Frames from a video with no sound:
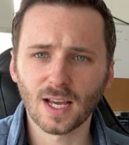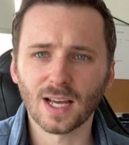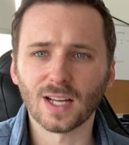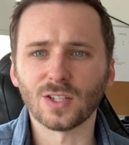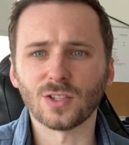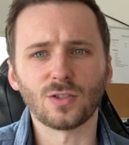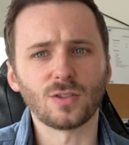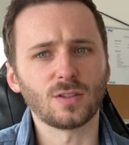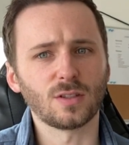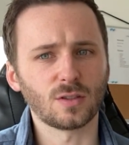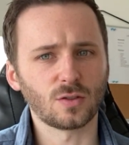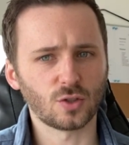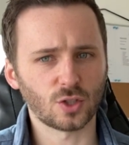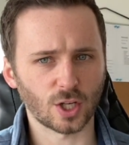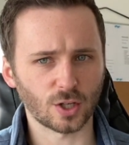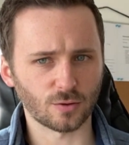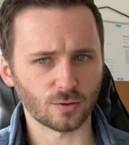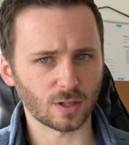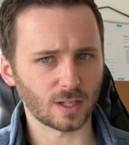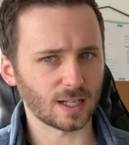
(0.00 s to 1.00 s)
There's
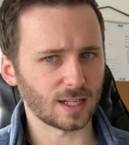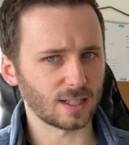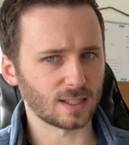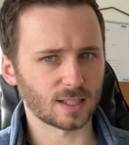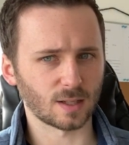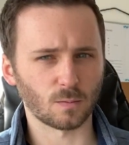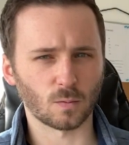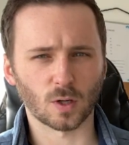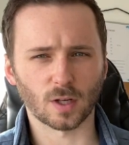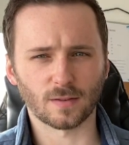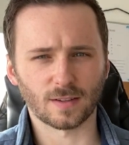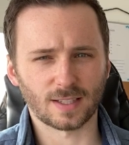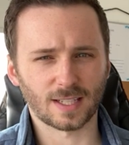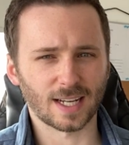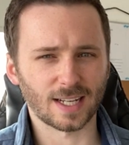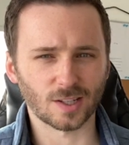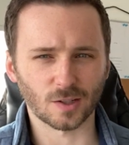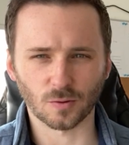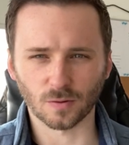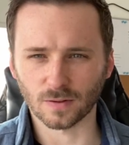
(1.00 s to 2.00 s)
generally somewhat of a
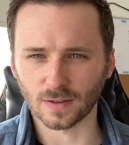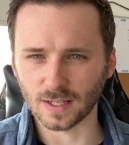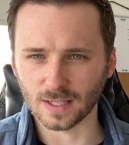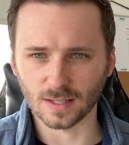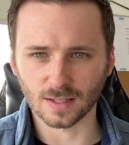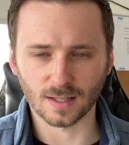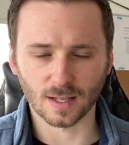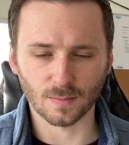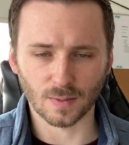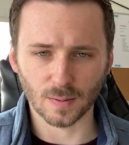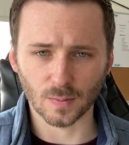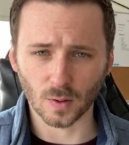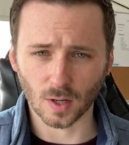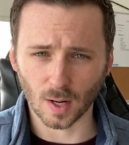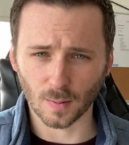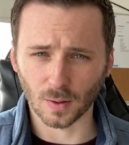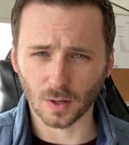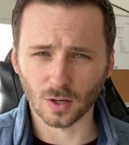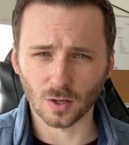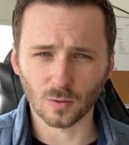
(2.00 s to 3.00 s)
technical thesis that people
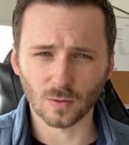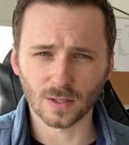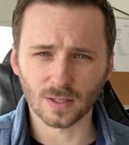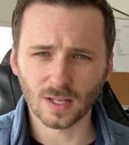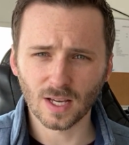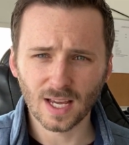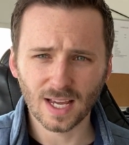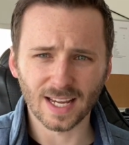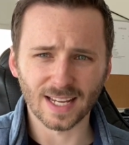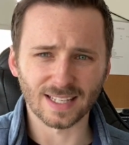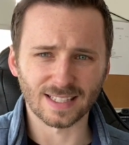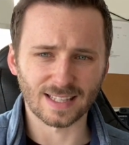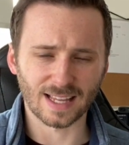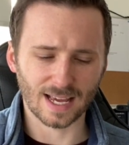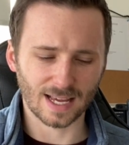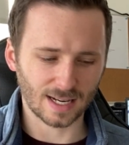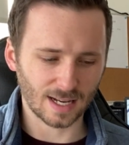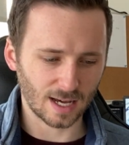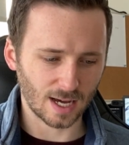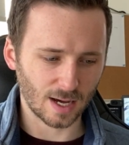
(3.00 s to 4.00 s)
come along with, is
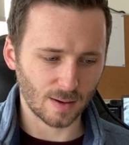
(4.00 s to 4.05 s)
that